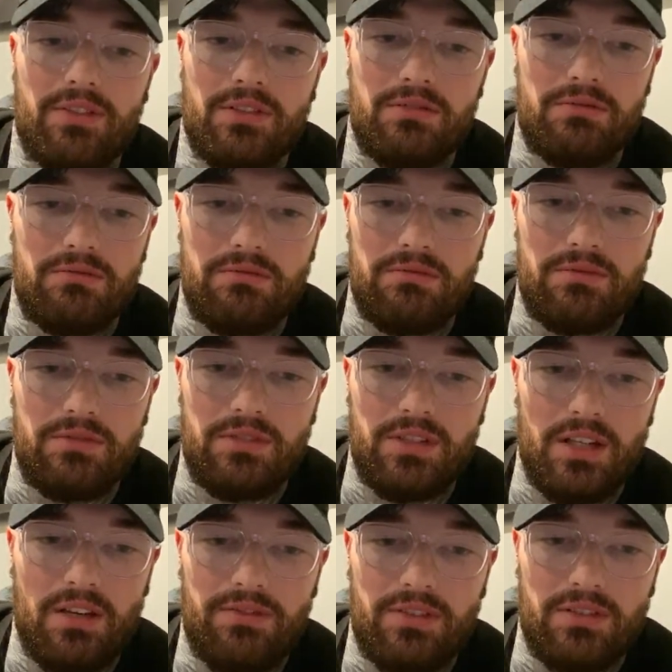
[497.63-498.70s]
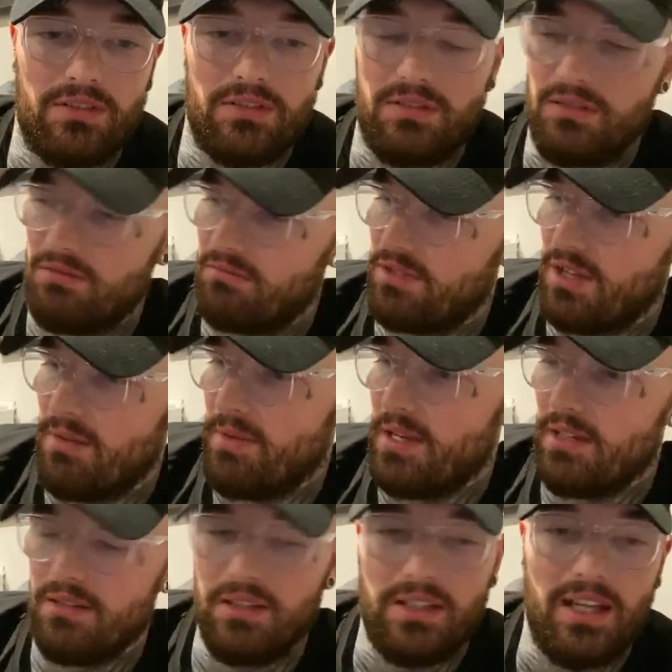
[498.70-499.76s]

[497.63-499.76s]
to just, do you know what I mean?